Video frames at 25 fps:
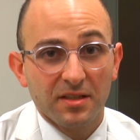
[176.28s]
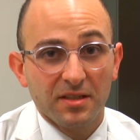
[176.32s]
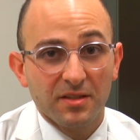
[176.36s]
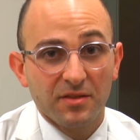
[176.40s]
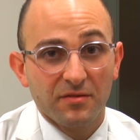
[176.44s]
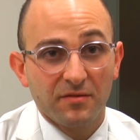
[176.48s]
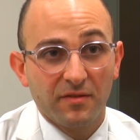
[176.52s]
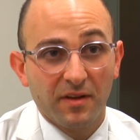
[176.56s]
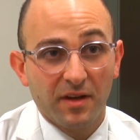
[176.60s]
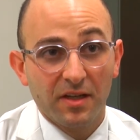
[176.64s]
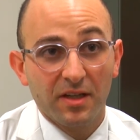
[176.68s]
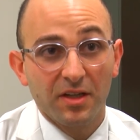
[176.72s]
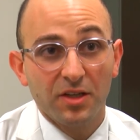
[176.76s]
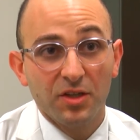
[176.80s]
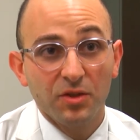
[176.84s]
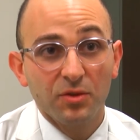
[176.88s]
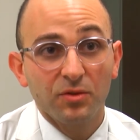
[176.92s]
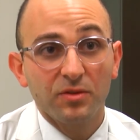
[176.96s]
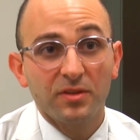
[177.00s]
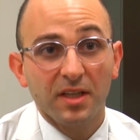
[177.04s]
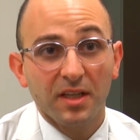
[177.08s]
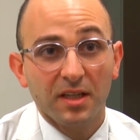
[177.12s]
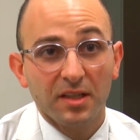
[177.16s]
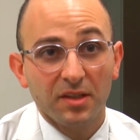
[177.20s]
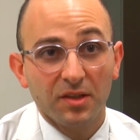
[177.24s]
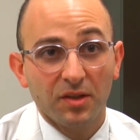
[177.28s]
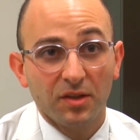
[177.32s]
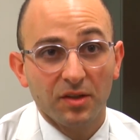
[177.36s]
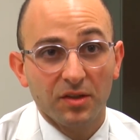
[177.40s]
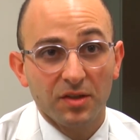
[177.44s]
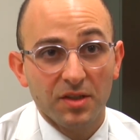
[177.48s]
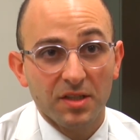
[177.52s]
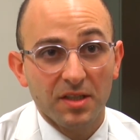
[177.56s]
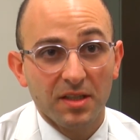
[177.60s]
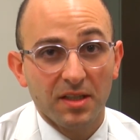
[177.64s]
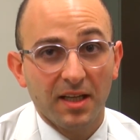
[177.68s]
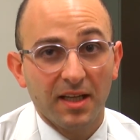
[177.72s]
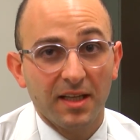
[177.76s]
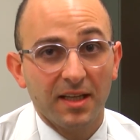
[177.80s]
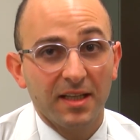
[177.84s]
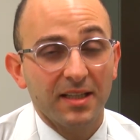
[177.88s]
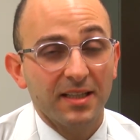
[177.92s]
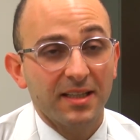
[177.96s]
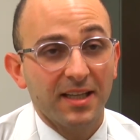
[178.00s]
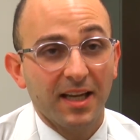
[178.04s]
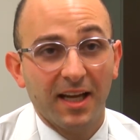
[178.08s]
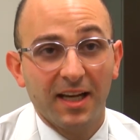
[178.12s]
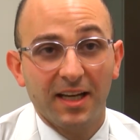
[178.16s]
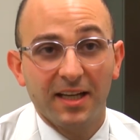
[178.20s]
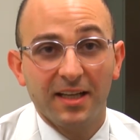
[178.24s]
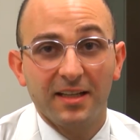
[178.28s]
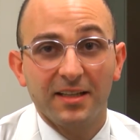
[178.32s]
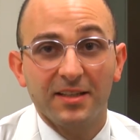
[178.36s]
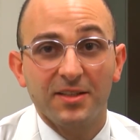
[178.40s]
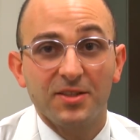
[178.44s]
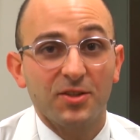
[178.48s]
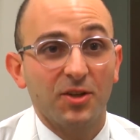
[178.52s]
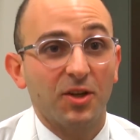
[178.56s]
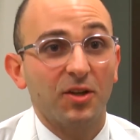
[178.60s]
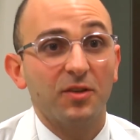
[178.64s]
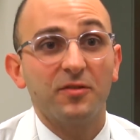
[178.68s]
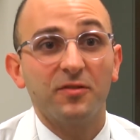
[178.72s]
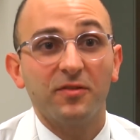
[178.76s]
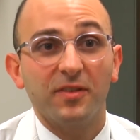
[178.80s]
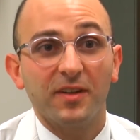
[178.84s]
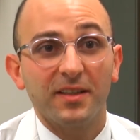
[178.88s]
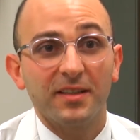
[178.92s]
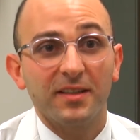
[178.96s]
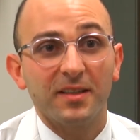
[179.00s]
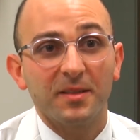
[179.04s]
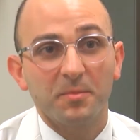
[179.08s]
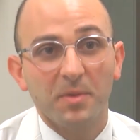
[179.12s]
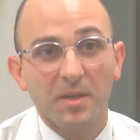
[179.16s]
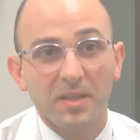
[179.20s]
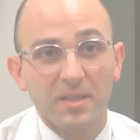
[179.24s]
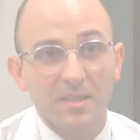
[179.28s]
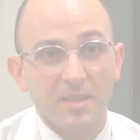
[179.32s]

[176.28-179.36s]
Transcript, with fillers: is, very new technology and in Canada it's not funded by